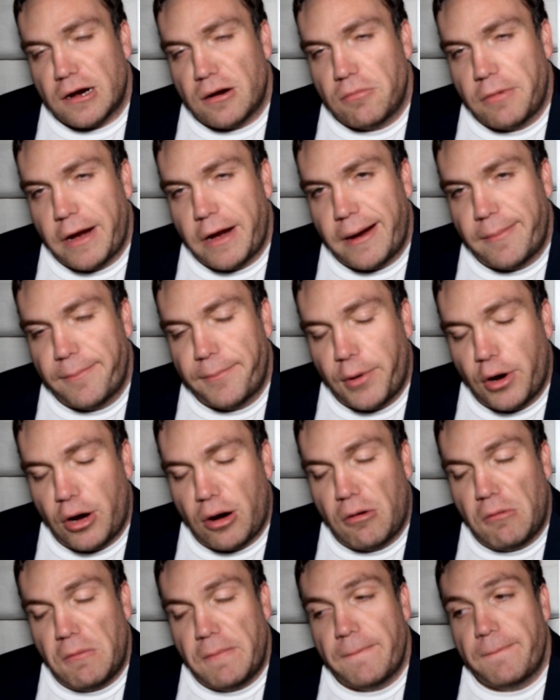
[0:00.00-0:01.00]

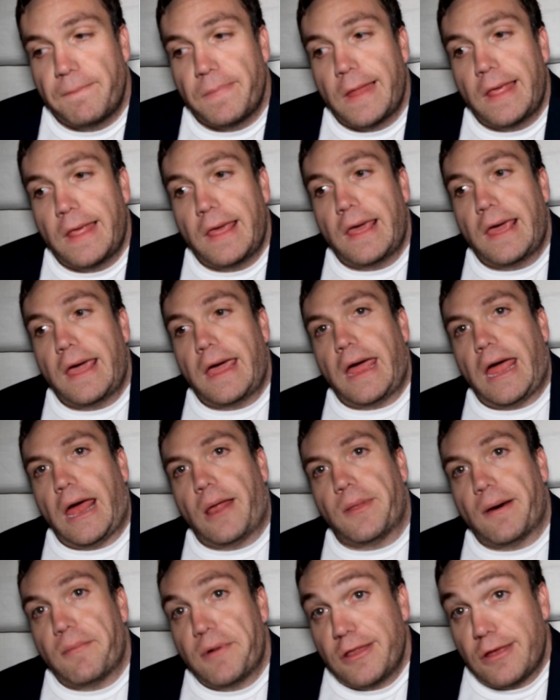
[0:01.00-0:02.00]
Rambeau. And
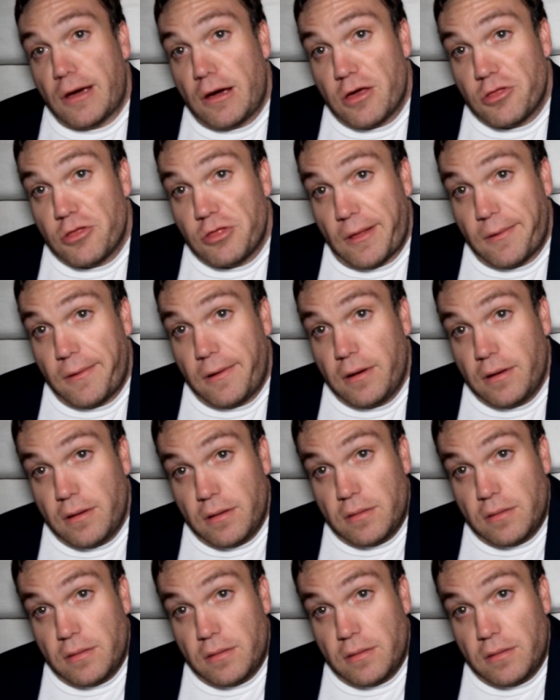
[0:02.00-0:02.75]
let me tell you something.